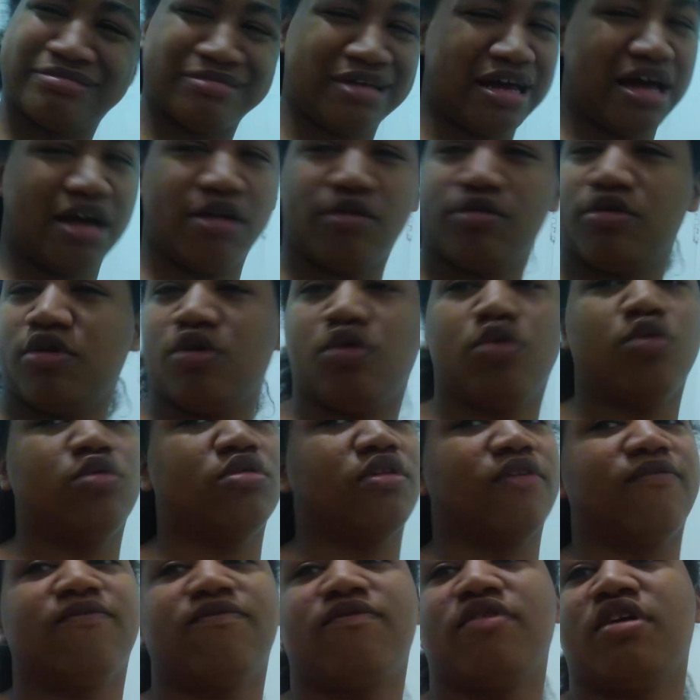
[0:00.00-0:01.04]
I don't know who
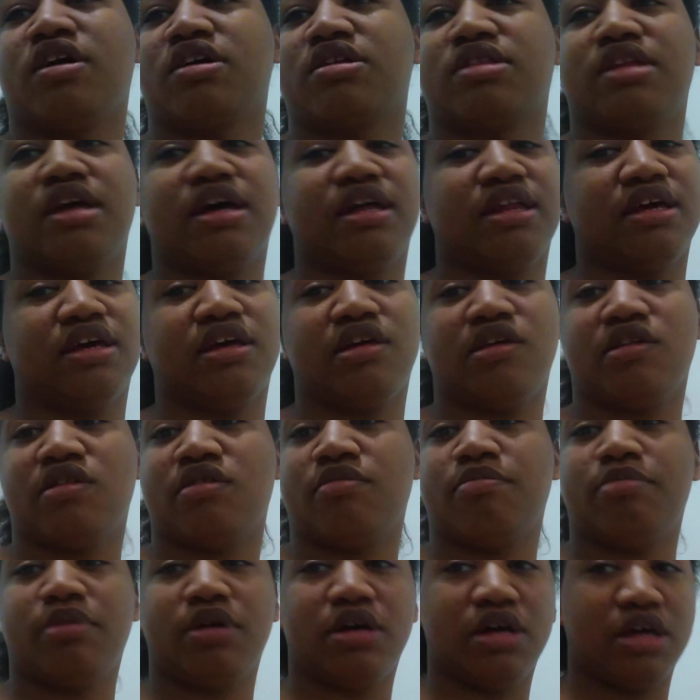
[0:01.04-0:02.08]
the fuck that
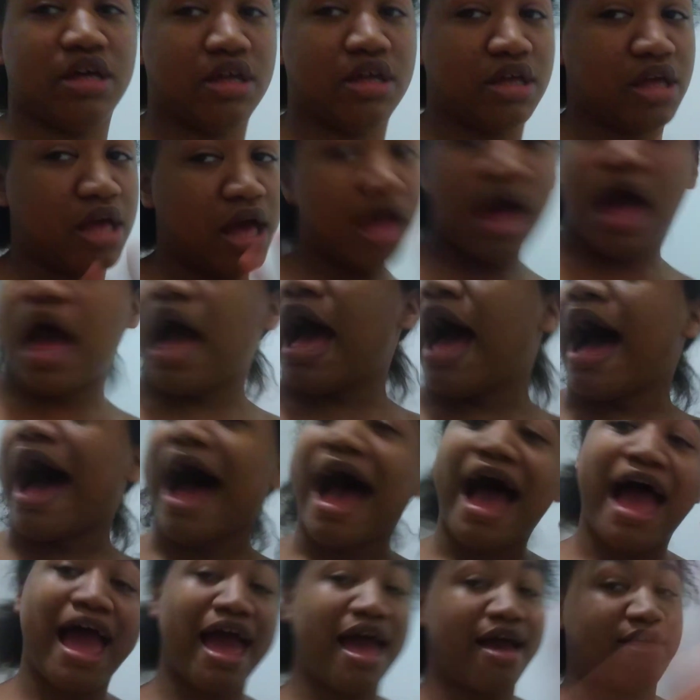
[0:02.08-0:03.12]
is, but
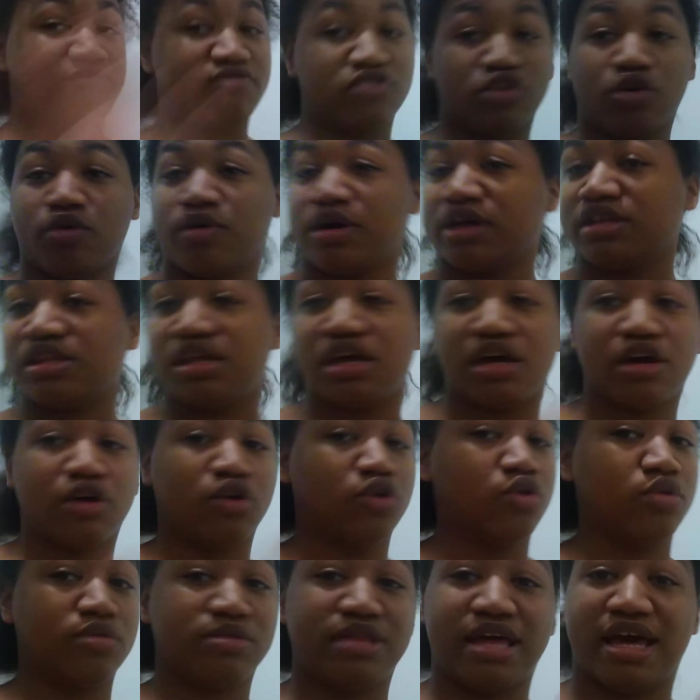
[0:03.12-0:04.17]
I have no idea
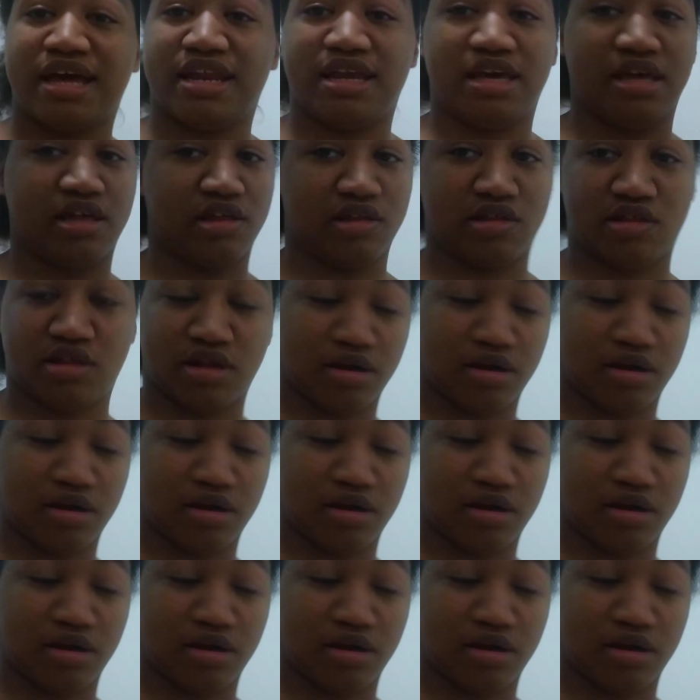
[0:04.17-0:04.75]
who that is.